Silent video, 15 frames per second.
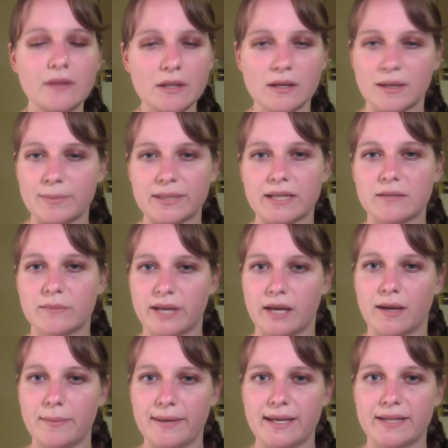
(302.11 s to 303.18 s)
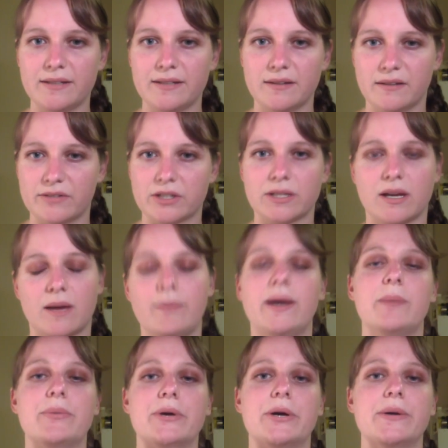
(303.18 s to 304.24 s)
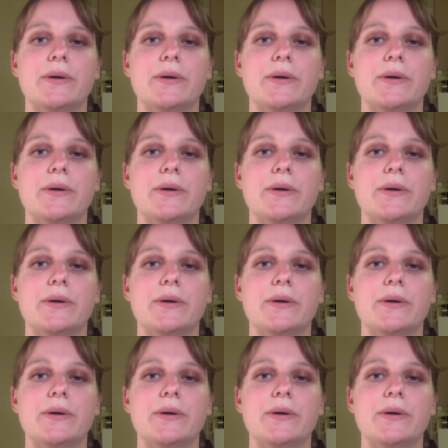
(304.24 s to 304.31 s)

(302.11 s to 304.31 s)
I plan on my iPad. I've got the iPad Pro